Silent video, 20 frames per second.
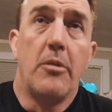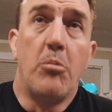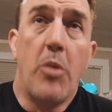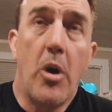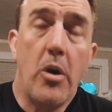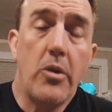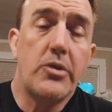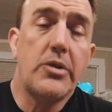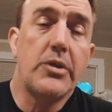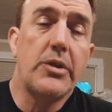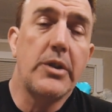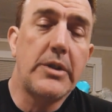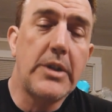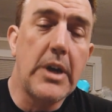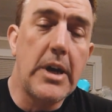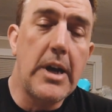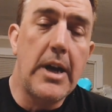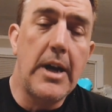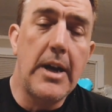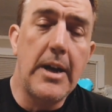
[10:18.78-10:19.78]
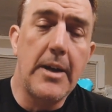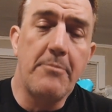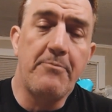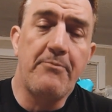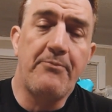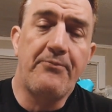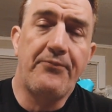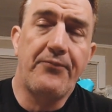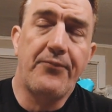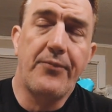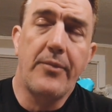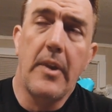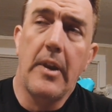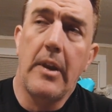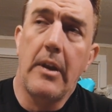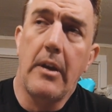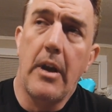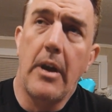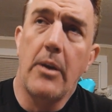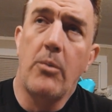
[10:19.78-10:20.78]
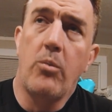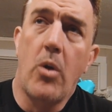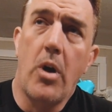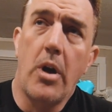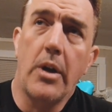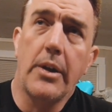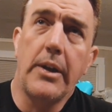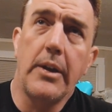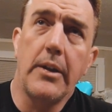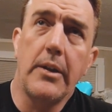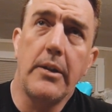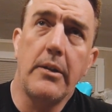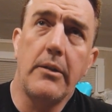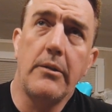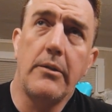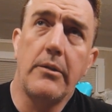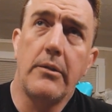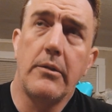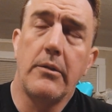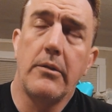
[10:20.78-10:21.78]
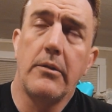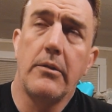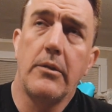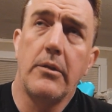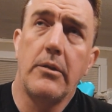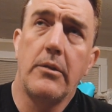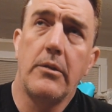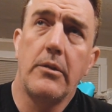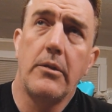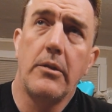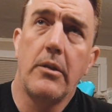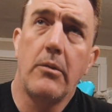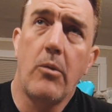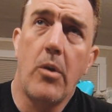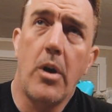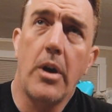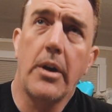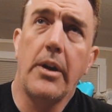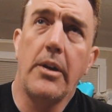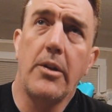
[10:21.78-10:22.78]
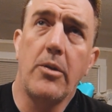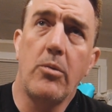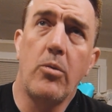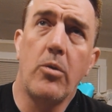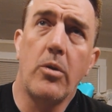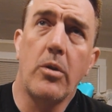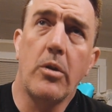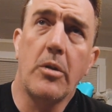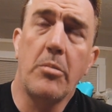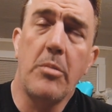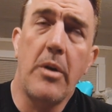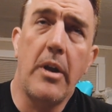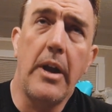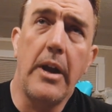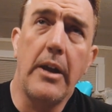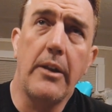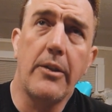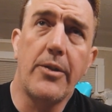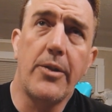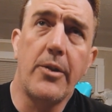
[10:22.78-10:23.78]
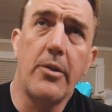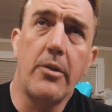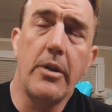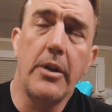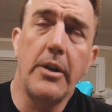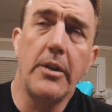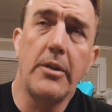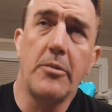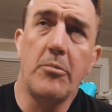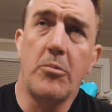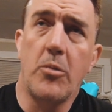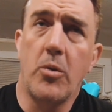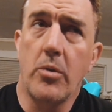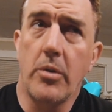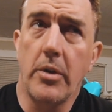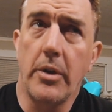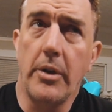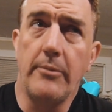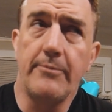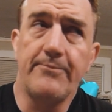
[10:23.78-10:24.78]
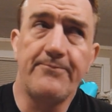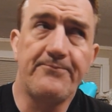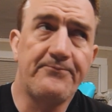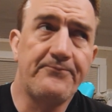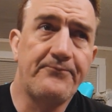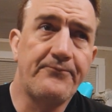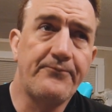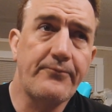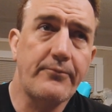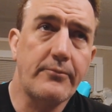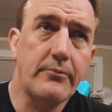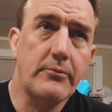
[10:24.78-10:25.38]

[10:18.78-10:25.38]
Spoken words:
Most of the time, I'd walk into work about 8:30 in the morning.